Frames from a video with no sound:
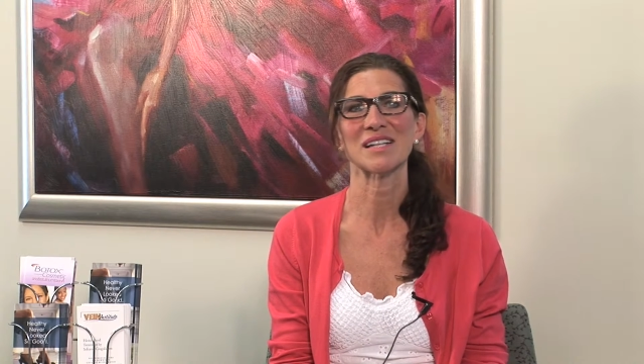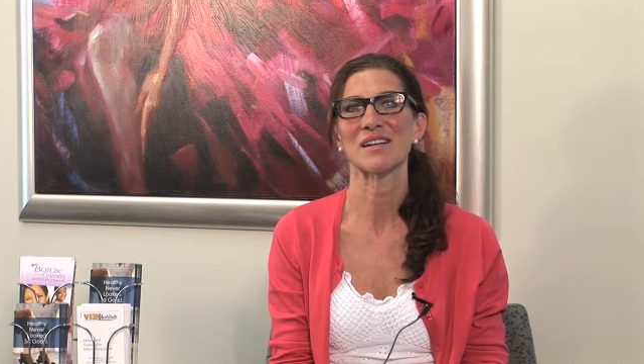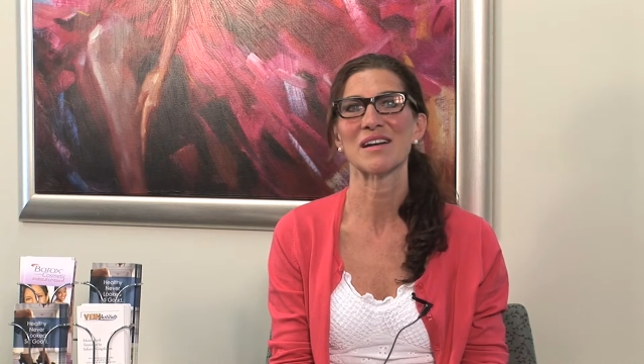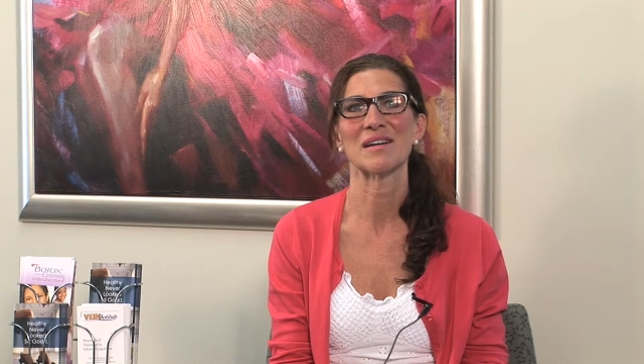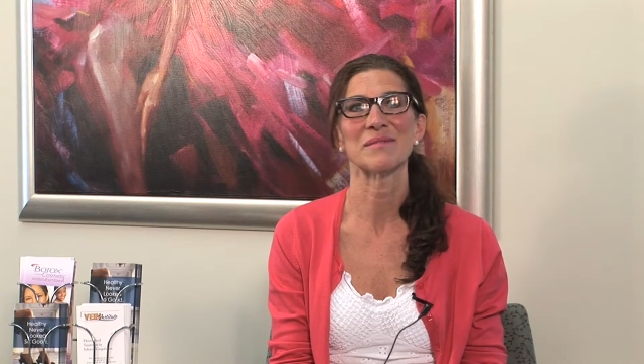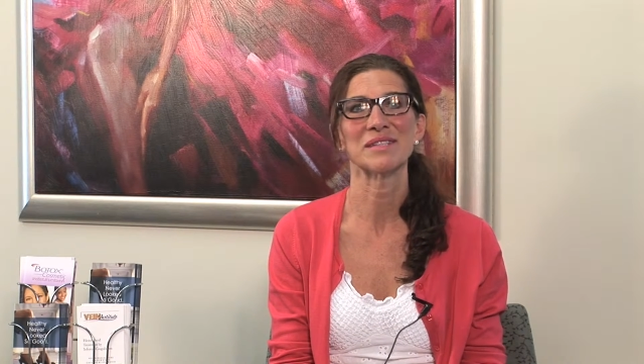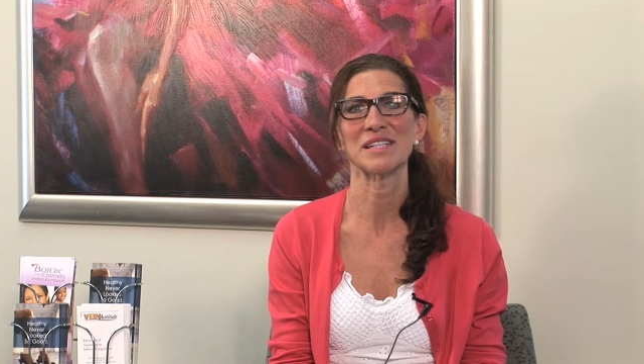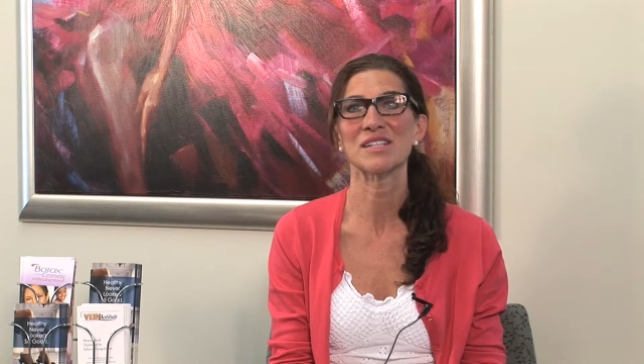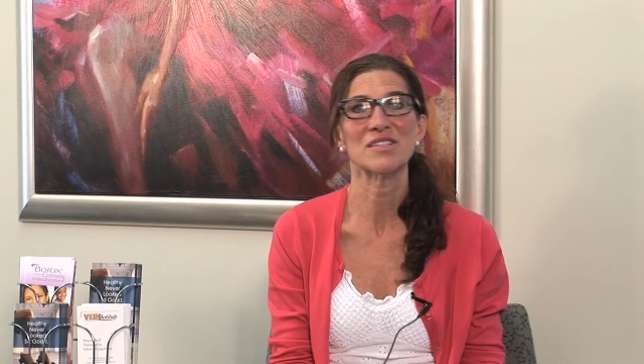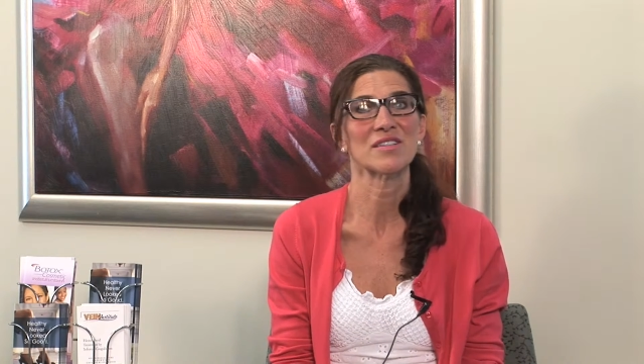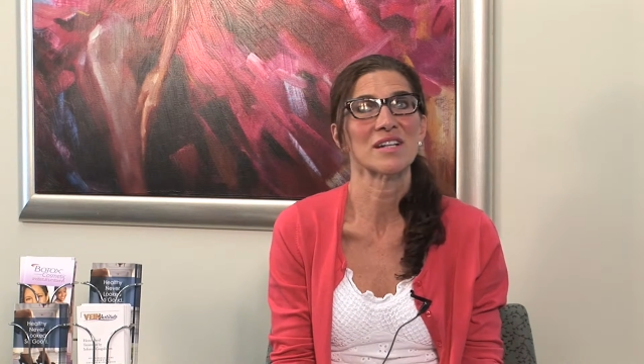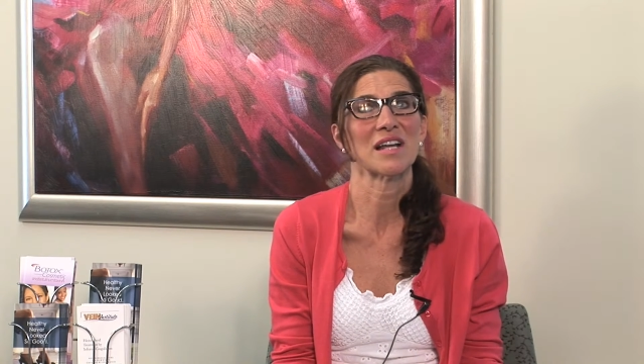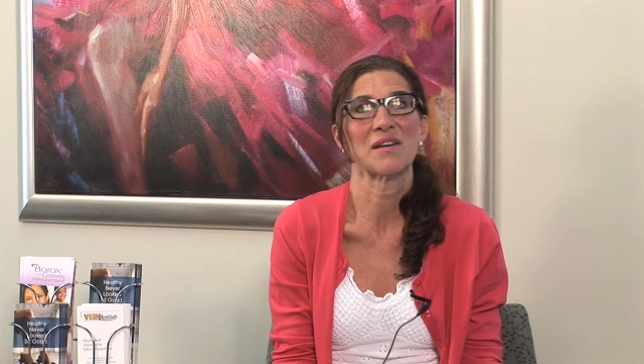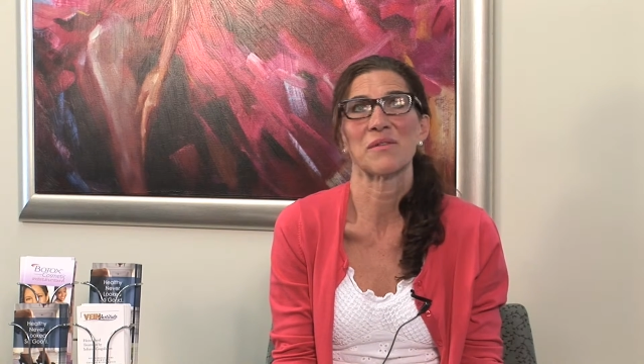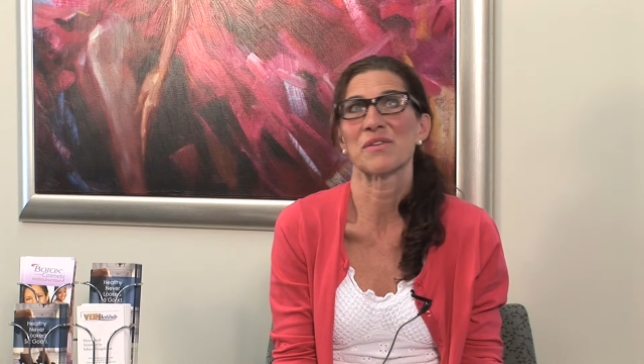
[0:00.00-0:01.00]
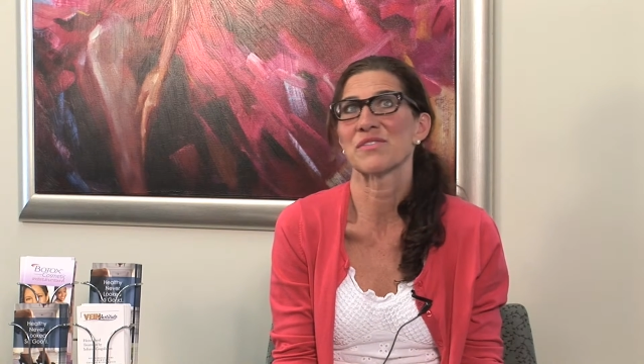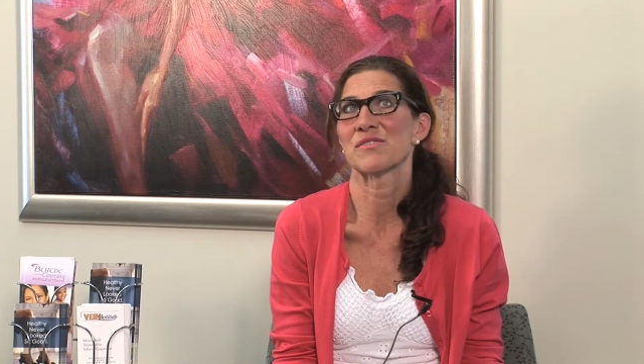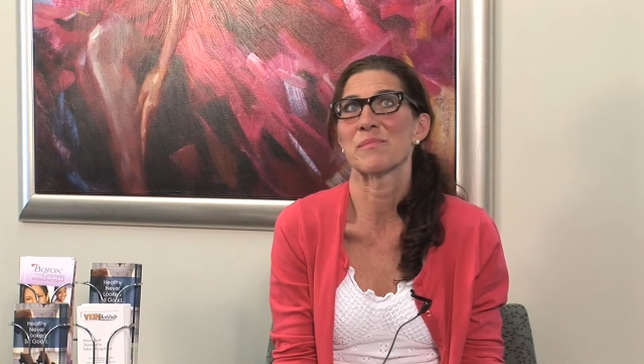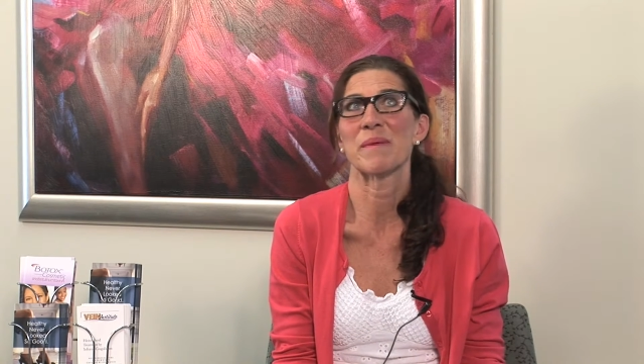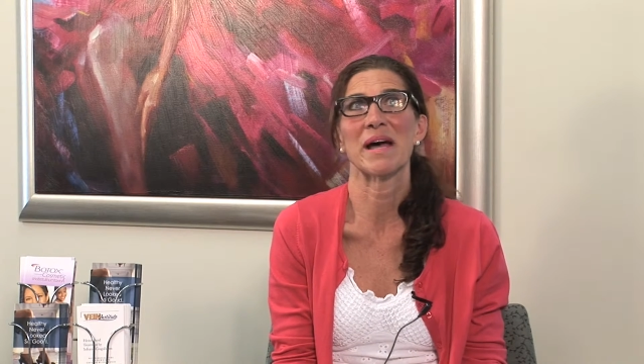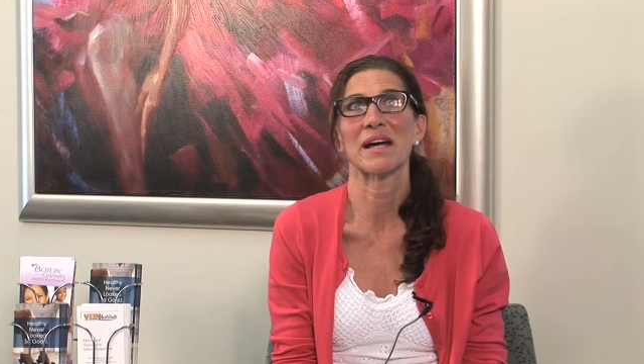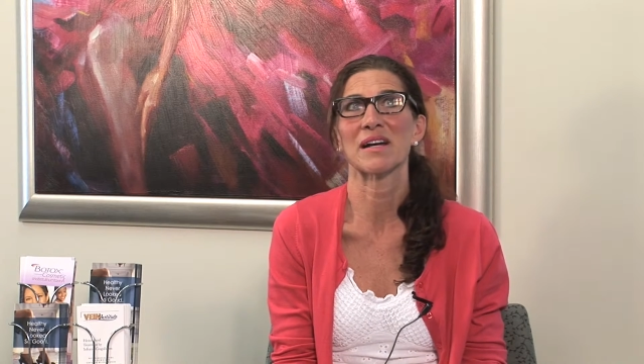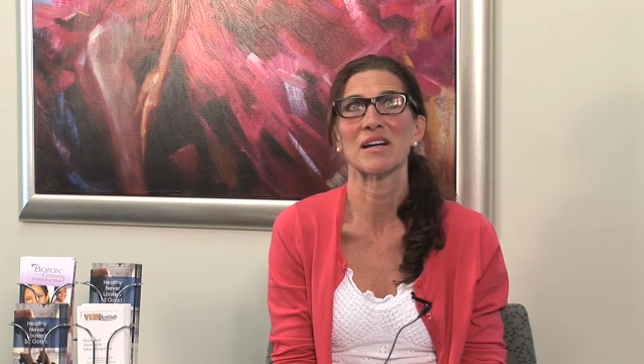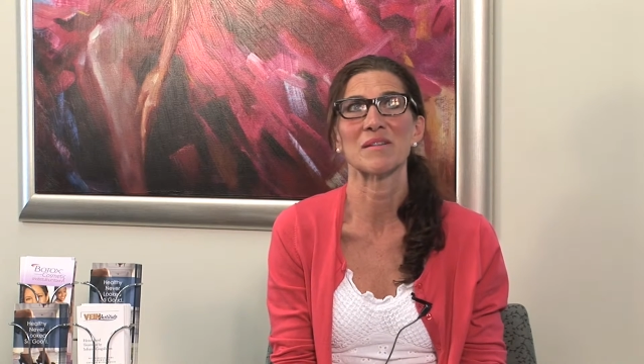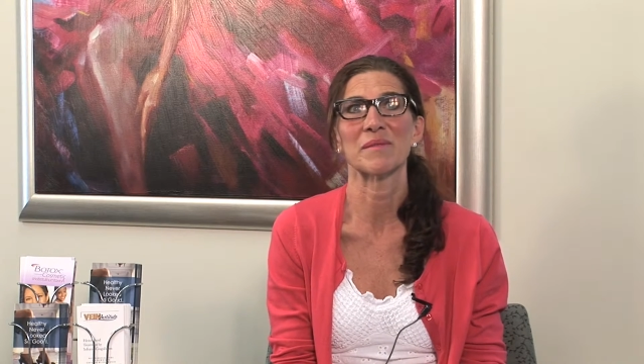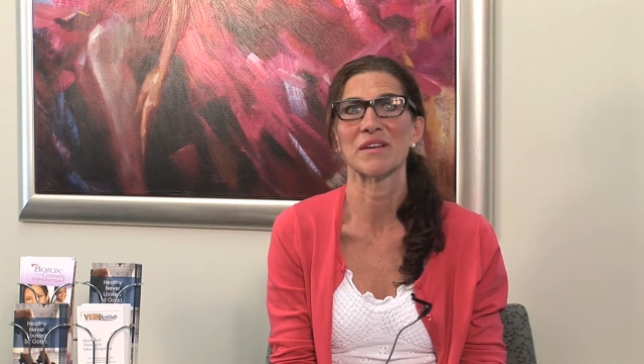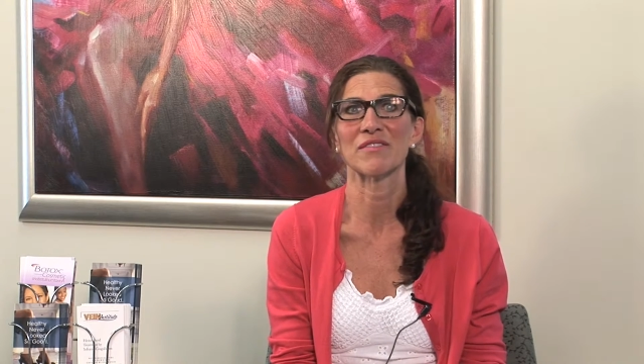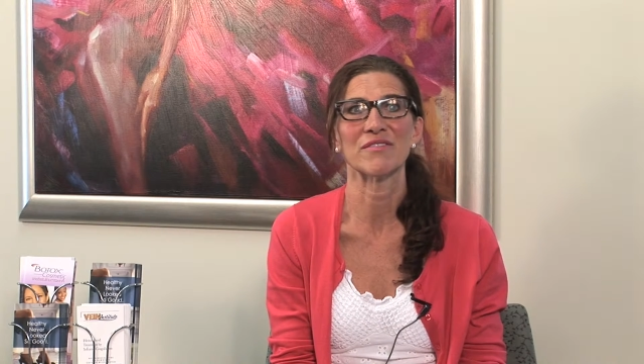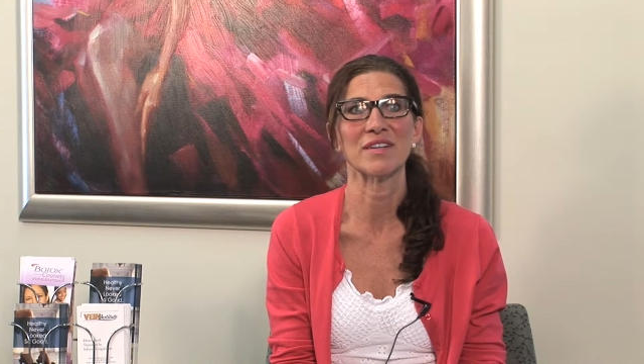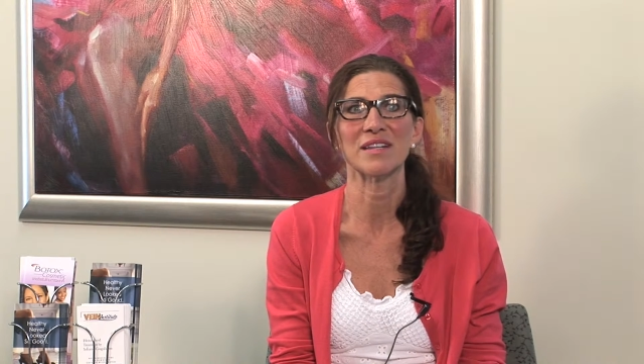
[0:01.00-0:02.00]
I'm a teacher and I was back on
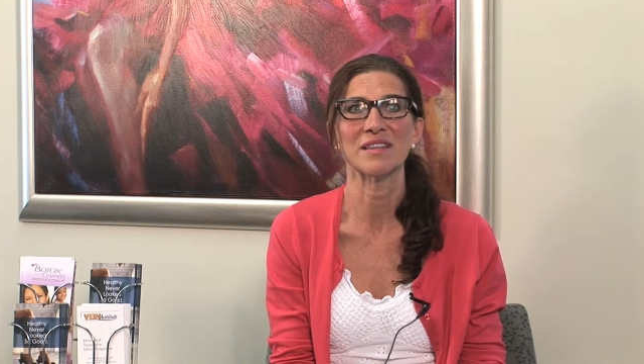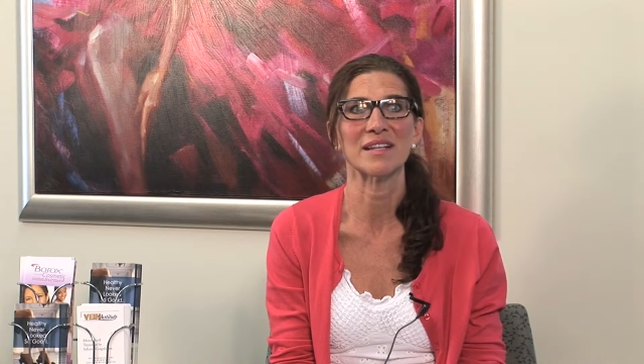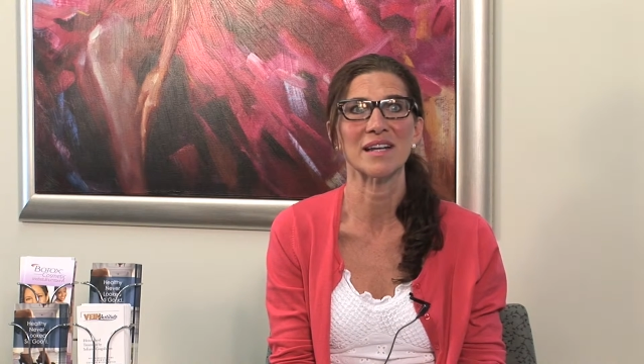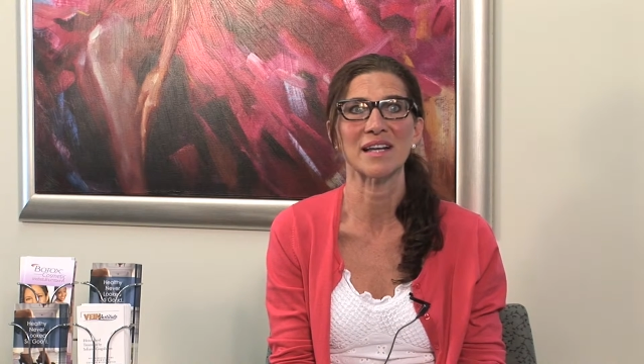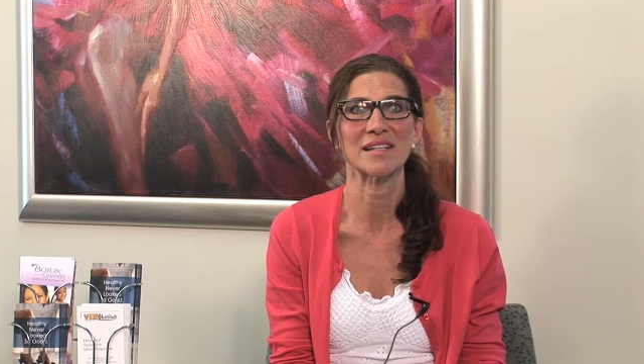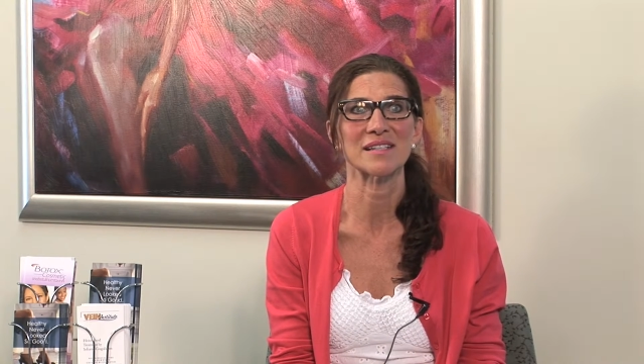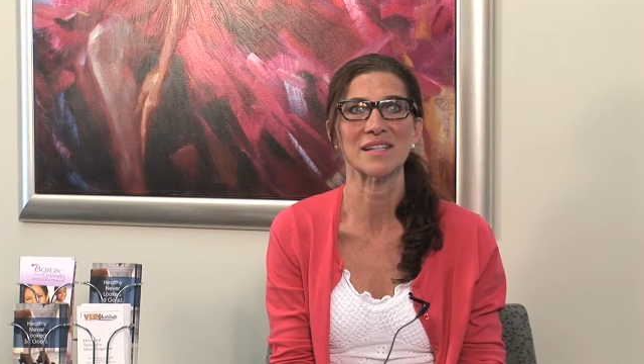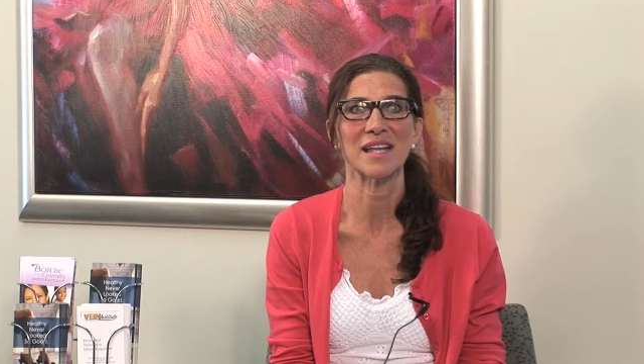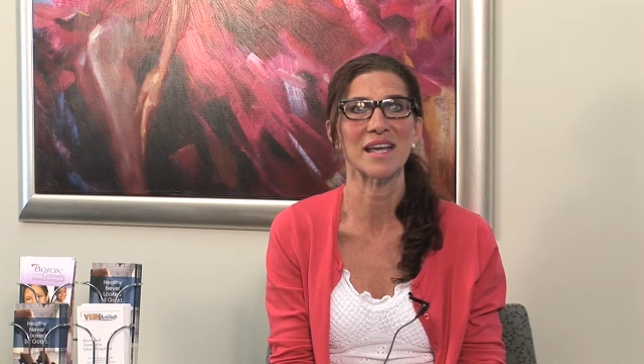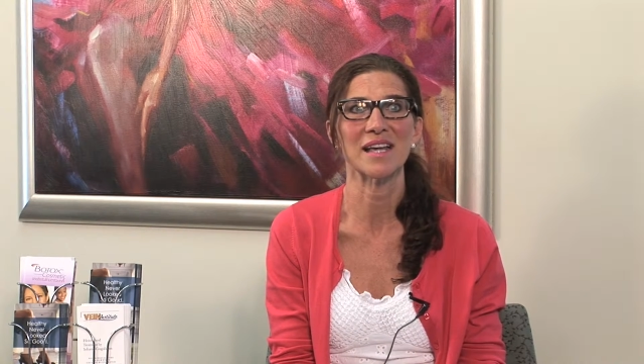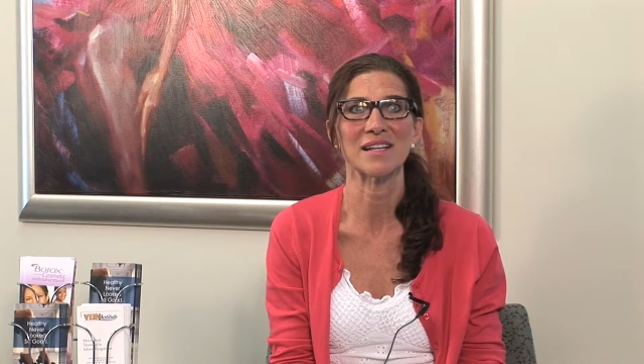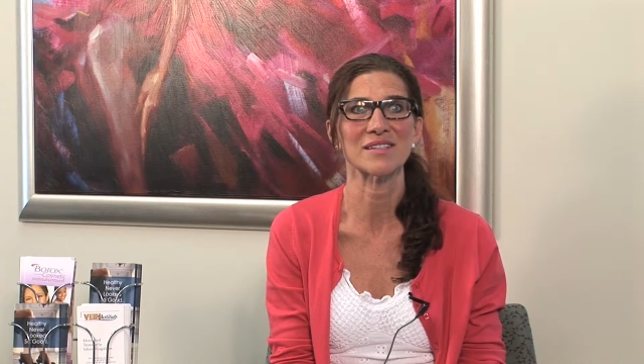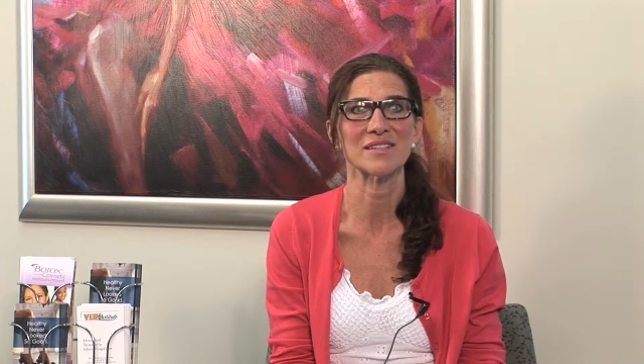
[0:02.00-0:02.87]
my feet the next day,